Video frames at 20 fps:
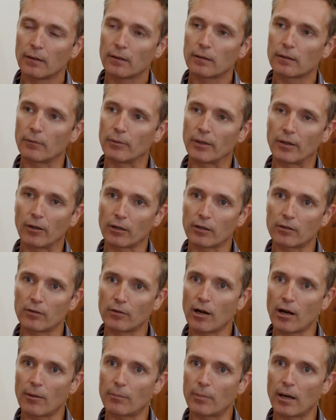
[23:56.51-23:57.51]
So we've got to
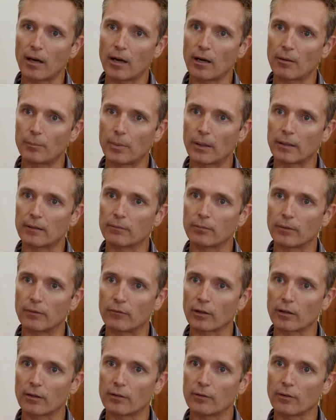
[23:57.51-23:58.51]
do our, our bit. We've
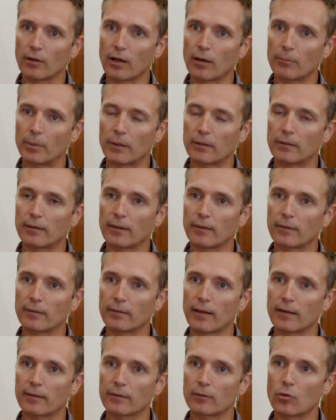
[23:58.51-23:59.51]
got to do our bit
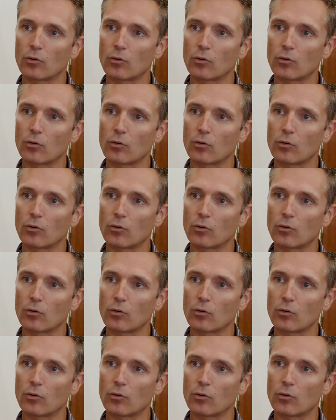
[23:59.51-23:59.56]
as as